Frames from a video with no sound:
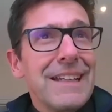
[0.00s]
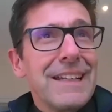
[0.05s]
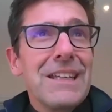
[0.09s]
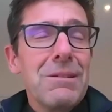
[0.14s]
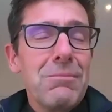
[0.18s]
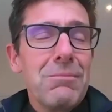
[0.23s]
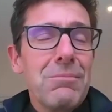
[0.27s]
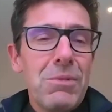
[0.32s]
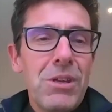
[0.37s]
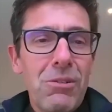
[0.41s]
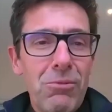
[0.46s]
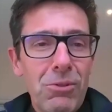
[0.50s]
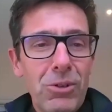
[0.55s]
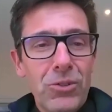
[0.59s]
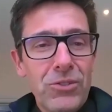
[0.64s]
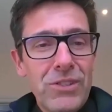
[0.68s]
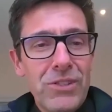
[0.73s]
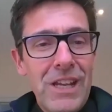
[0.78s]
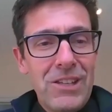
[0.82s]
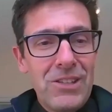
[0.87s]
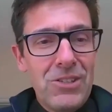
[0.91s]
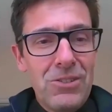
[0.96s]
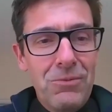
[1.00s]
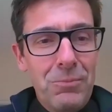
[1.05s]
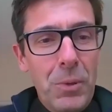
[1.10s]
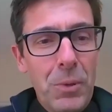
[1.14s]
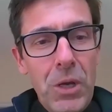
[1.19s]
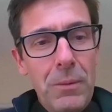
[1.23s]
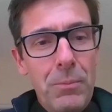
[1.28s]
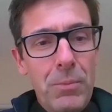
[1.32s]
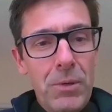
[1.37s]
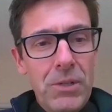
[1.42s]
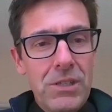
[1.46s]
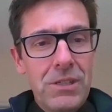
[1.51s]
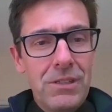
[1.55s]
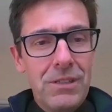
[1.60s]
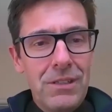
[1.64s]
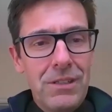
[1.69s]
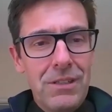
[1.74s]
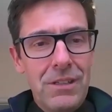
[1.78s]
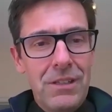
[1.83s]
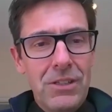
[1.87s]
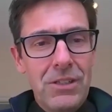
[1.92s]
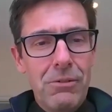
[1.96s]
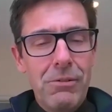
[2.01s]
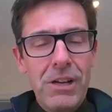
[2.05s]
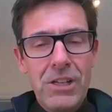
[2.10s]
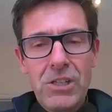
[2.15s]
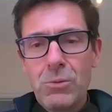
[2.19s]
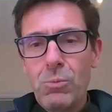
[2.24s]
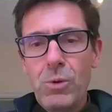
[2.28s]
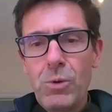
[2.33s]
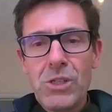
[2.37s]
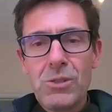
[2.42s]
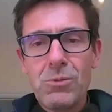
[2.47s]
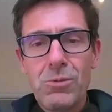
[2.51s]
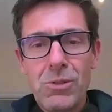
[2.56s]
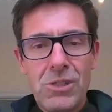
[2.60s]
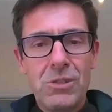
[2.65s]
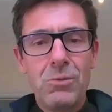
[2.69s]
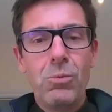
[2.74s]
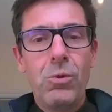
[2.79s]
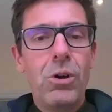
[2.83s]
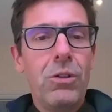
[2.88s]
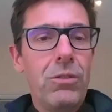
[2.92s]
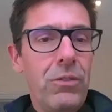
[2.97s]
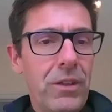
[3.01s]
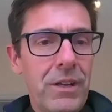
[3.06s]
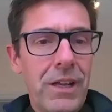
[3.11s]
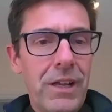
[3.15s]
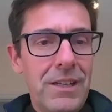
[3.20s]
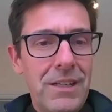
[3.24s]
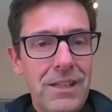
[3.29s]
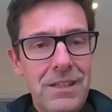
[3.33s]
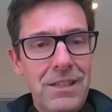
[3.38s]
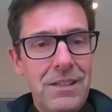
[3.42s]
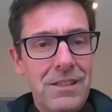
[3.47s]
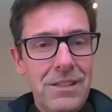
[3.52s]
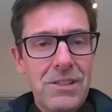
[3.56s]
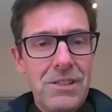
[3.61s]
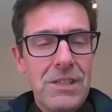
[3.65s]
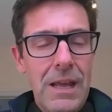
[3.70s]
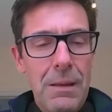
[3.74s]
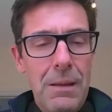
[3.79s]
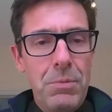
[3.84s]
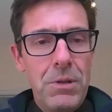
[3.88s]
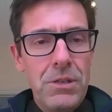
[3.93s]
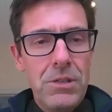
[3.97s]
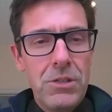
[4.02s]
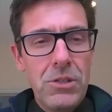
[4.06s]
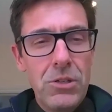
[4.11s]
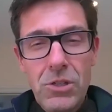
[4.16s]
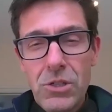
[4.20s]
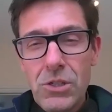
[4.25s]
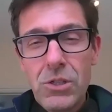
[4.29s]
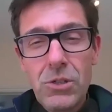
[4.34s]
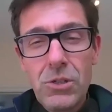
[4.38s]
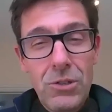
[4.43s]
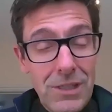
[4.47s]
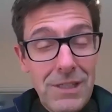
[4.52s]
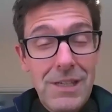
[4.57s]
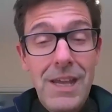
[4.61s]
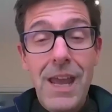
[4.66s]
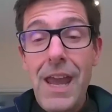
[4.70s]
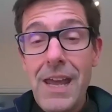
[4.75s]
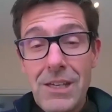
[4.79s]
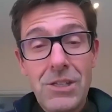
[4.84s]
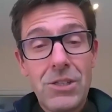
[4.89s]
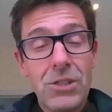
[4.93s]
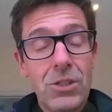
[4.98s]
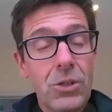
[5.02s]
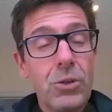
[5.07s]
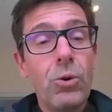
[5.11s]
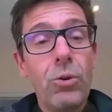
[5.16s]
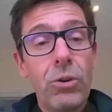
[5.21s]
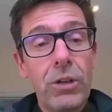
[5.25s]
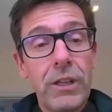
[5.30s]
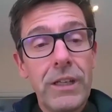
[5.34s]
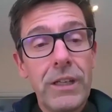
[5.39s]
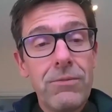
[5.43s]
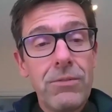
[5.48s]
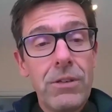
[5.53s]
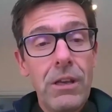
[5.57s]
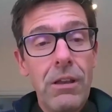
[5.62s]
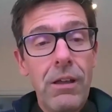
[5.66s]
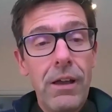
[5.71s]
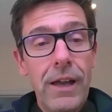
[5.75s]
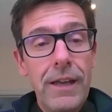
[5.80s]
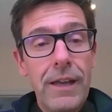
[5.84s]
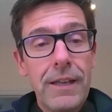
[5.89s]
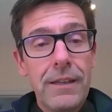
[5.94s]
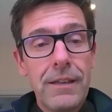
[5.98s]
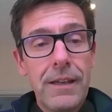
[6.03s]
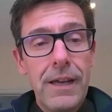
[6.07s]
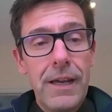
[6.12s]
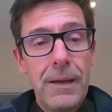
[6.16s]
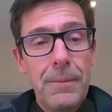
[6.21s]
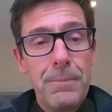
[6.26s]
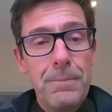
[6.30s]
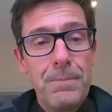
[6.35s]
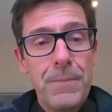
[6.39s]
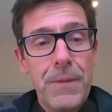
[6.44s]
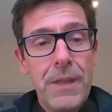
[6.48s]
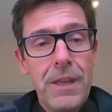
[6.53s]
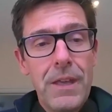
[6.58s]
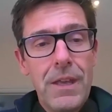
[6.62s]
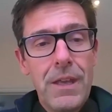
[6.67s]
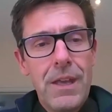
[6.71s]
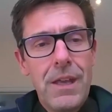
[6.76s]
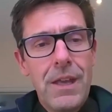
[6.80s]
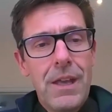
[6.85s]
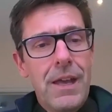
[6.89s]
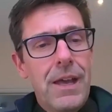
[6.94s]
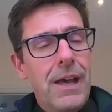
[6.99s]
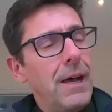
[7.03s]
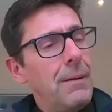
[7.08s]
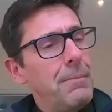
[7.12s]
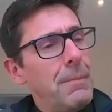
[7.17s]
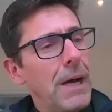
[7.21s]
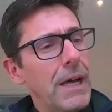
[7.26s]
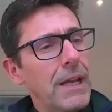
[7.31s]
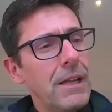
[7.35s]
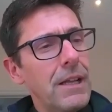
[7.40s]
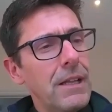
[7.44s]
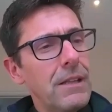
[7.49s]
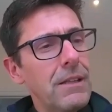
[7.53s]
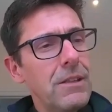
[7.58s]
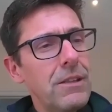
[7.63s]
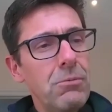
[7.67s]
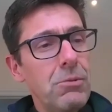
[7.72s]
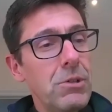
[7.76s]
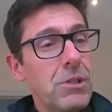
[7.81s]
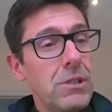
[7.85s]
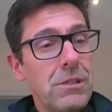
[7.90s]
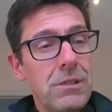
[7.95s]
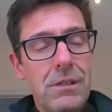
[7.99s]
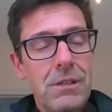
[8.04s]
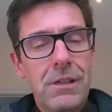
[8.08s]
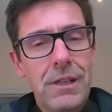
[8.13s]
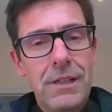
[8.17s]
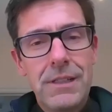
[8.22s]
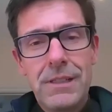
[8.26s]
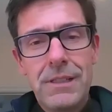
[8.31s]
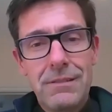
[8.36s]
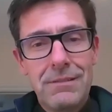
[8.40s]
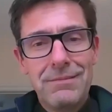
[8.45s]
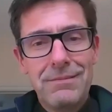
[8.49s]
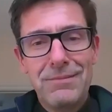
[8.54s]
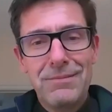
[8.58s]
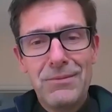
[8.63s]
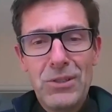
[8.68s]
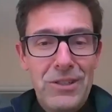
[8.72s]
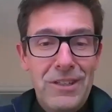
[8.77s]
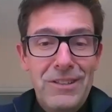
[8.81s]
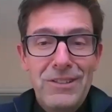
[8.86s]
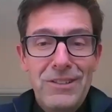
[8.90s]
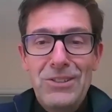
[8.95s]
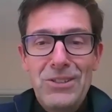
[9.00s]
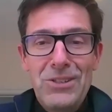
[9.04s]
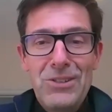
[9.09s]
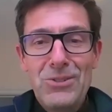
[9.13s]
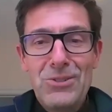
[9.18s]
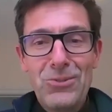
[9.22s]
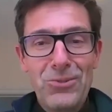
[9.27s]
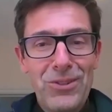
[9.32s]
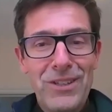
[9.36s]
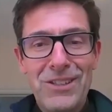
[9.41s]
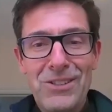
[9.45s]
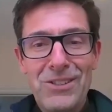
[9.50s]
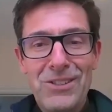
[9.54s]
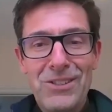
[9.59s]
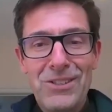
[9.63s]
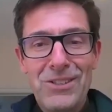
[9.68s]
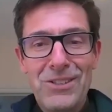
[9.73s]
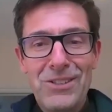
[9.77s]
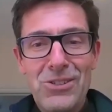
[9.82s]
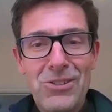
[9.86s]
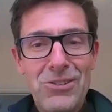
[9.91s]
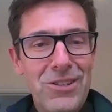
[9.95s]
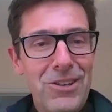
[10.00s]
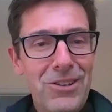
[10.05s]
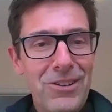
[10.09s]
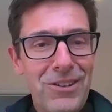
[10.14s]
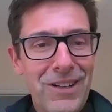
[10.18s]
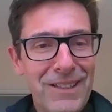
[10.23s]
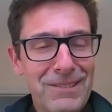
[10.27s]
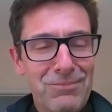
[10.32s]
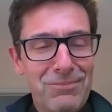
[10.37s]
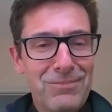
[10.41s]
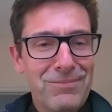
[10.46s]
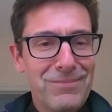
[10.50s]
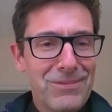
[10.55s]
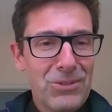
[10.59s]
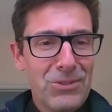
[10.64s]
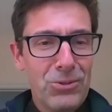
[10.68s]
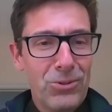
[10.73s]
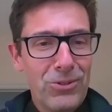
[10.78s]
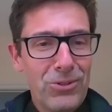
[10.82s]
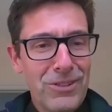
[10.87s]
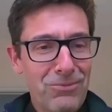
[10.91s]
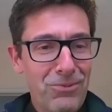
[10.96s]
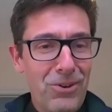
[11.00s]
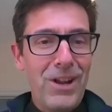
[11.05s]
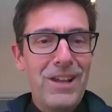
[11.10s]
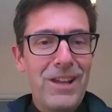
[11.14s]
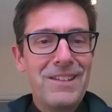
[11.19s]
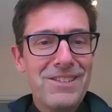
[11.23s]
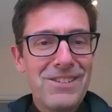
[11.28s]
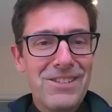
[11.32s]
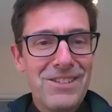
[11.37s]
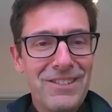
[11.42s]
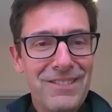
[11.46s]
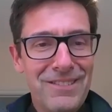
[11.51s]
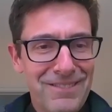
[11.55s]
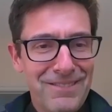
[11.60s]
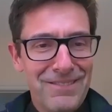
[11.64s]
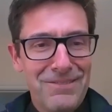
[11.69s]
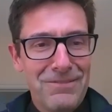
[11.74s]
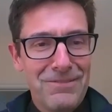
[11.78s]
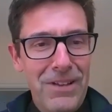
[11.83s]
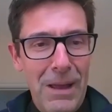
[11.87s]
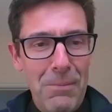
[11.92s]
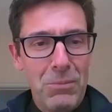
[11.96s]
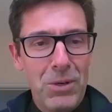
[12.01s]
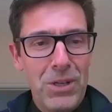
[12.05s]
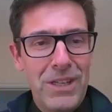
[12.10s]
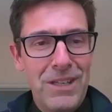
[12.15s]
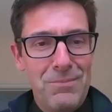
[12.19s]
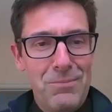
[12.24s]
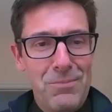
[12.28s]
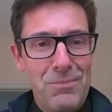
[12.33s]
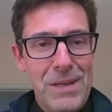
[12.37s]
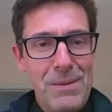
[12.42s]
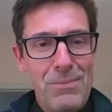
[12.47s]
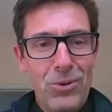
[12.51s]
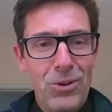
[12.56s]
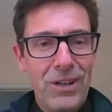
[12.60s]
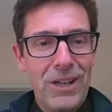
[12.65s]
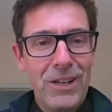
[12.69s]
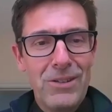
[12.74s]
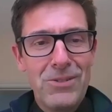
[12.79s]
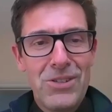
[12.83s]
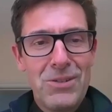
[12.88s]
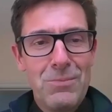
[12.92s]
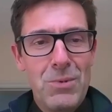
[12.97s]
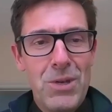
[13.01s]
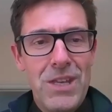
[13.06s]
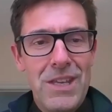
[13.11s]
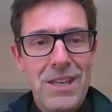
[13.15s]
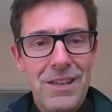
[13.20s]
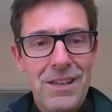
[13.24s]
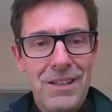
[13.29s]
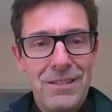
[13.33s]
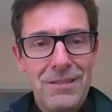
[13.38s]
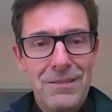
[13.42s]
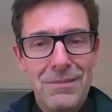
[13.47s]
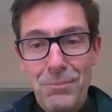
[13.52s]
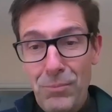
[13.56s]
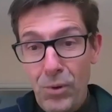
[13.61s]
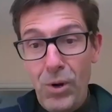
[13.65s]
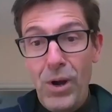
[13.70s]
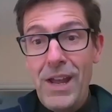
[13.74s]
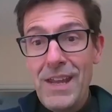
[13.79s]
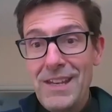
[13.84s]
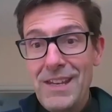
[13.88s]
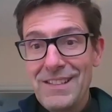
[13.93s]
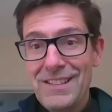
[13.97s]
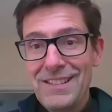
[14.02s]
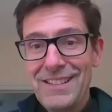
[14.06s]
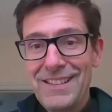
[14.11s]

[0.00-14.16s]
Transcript: given me a real sense of purpose and direction, which was the one that I needed to step into, just sort of test the calling, if you like. And I did the usual things you do. I talked to friends and family and people close to me and prayed.